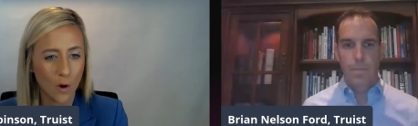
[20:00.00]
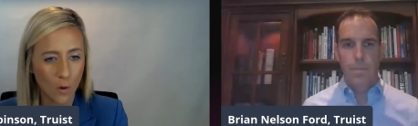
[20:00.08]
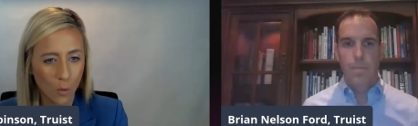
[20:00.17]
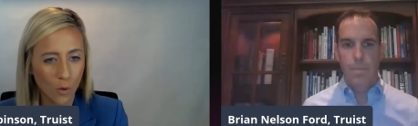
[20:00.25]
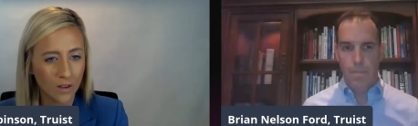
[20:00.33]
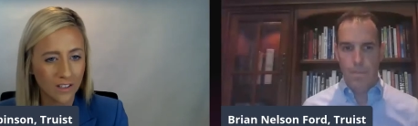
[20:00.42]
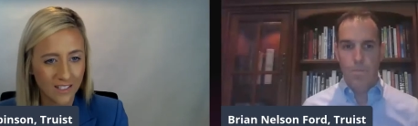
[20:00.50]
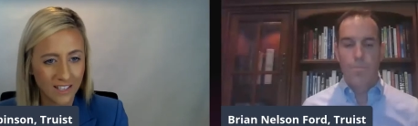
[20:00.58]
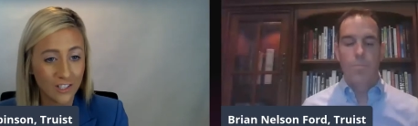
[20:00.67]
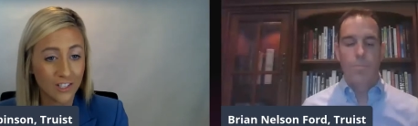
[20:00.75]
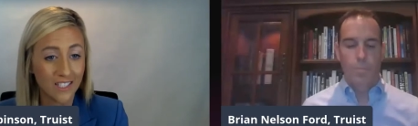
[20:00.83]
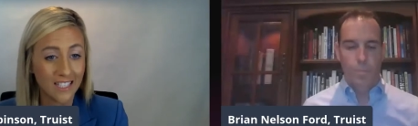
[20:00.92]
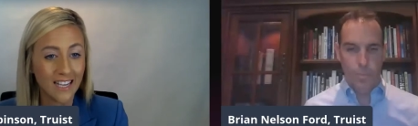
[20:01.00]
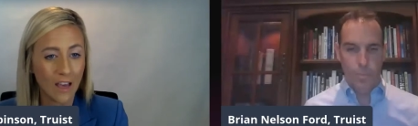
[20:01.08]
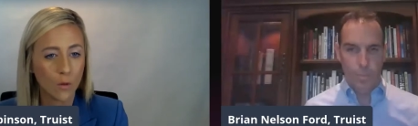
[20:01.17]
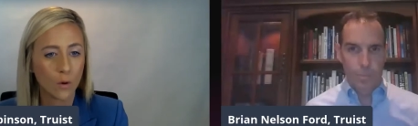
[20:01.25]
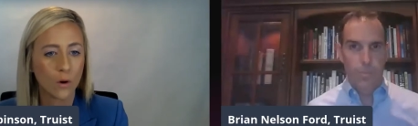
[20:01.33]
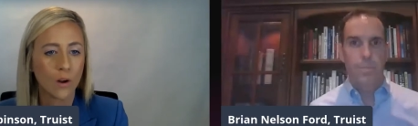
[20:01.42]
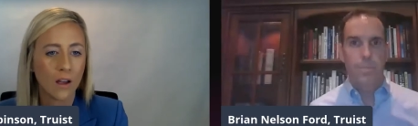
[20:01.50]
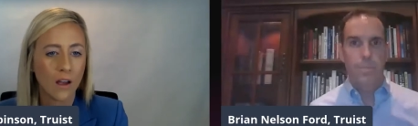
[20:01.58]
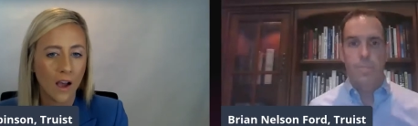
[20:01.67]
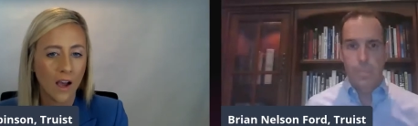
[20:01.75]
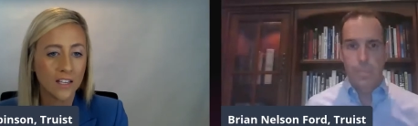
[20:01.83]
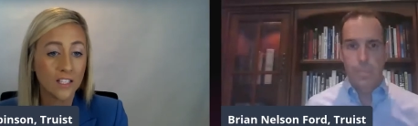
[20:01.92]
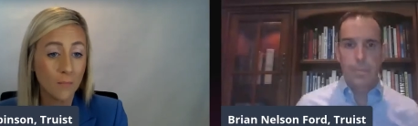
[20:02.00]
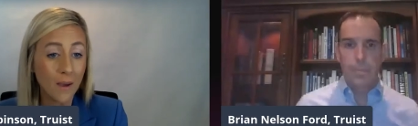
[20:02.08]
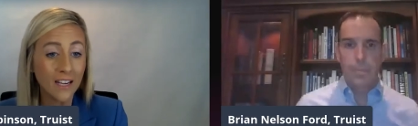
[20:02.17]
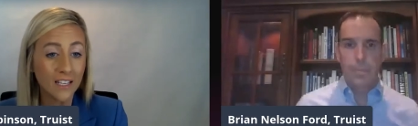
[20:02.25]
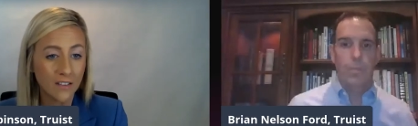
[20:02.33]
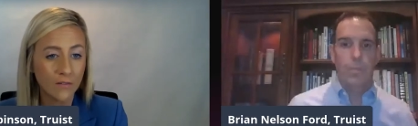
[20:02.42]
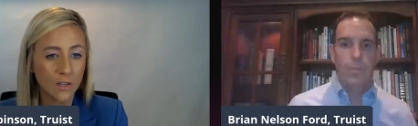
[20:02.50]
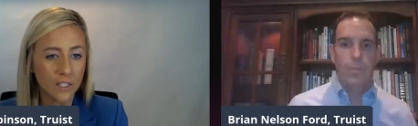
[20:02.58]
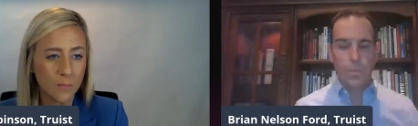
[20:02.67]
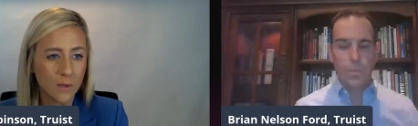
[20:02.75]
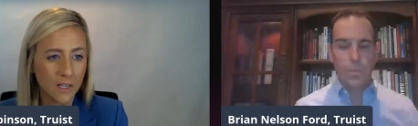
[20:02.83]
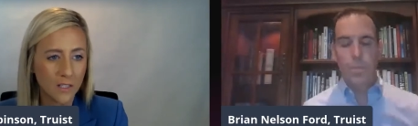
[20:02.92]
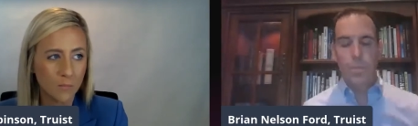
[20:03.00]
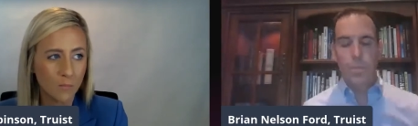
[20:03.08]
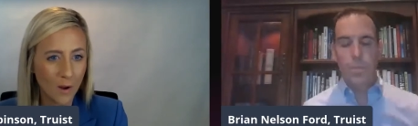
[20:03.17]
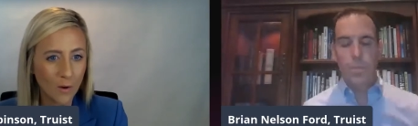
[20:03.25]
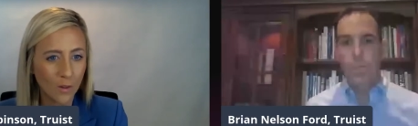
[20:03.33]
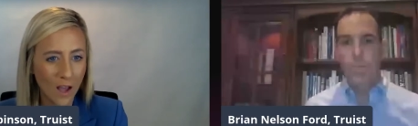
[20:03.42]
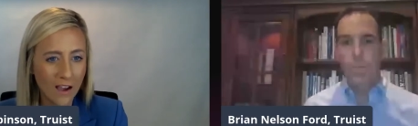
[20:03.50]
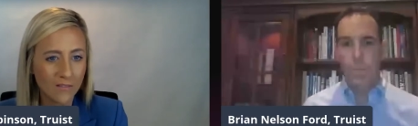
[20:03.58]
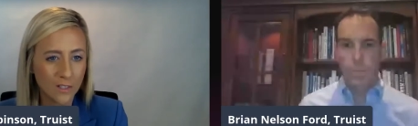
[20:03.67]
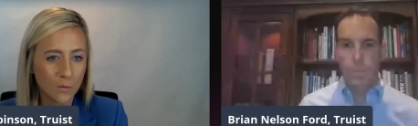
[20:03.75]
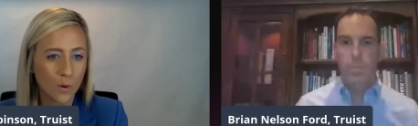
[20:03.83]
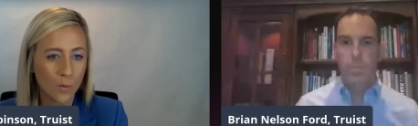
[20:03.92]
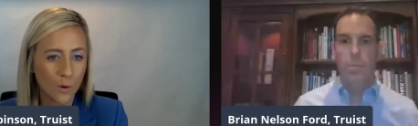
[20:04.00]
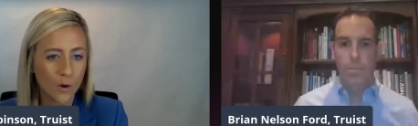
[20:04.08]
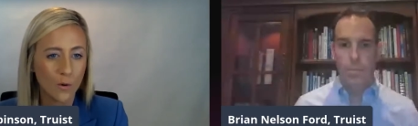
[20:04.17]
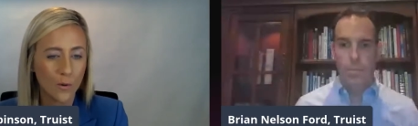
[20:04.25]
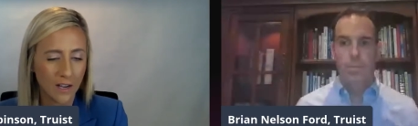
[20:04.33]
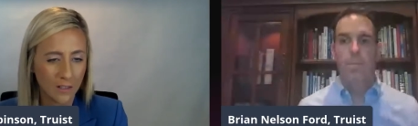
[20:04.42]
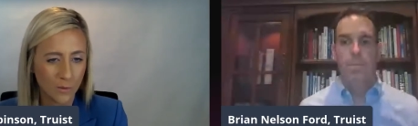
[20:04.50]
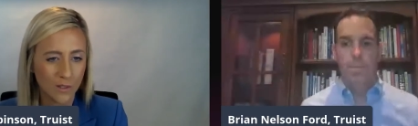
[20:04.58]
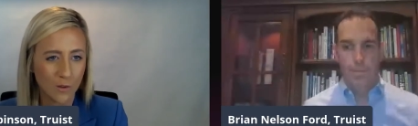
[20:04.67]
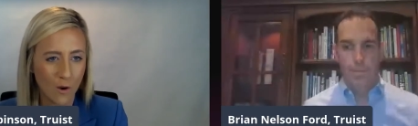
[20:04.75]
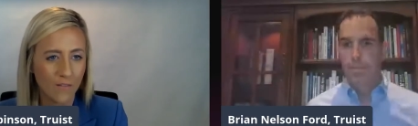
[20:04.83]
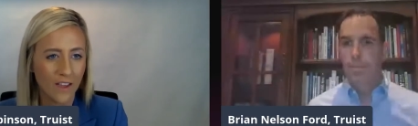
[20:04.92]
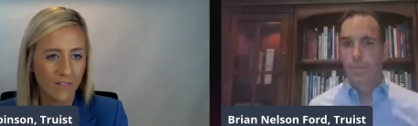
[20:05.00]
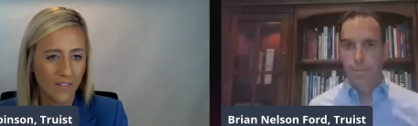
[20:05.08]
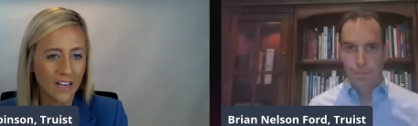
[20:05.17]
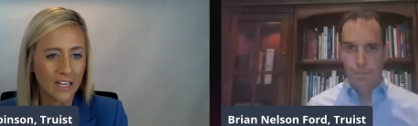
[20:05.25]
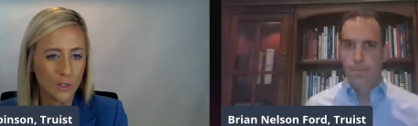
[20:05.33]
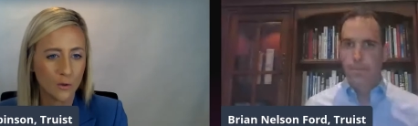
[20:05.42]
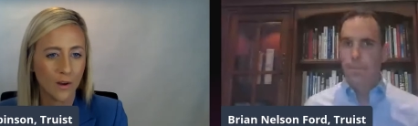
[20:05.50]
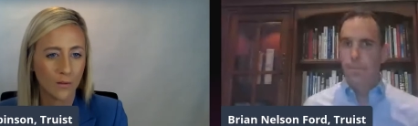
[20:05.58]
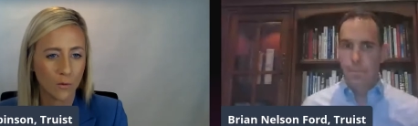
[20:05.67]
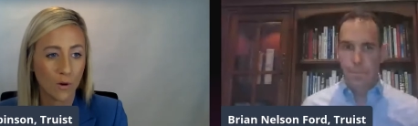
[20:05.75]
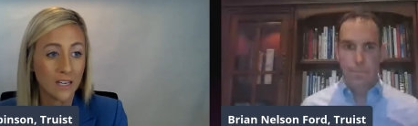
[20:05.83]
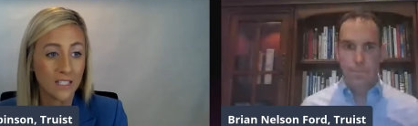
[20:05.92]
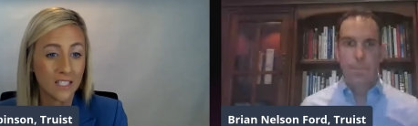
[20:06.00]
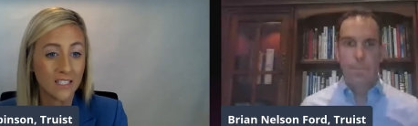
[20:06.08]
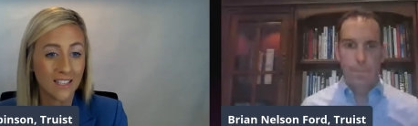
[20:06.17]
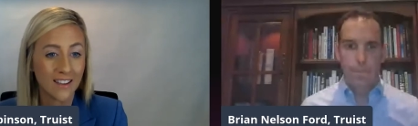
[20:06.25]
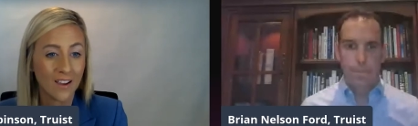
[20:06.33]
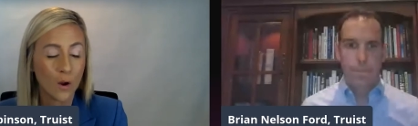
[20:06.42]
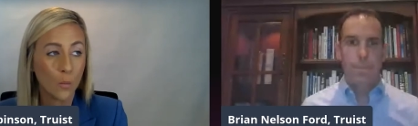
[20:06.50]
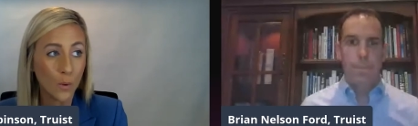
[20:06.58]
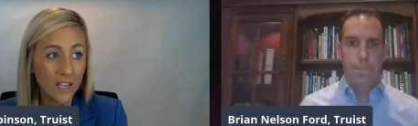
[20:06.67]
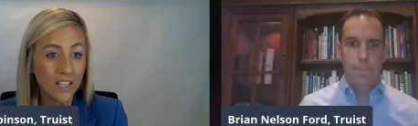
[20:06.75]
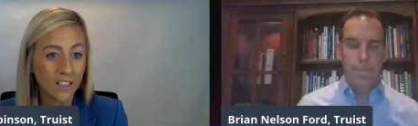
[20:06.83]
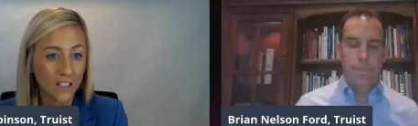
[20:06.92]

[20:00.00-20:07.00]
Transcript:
Speaker 1: our organizations together to make a difference, because better lives is where we're going. As we solve that financial health crisis, we can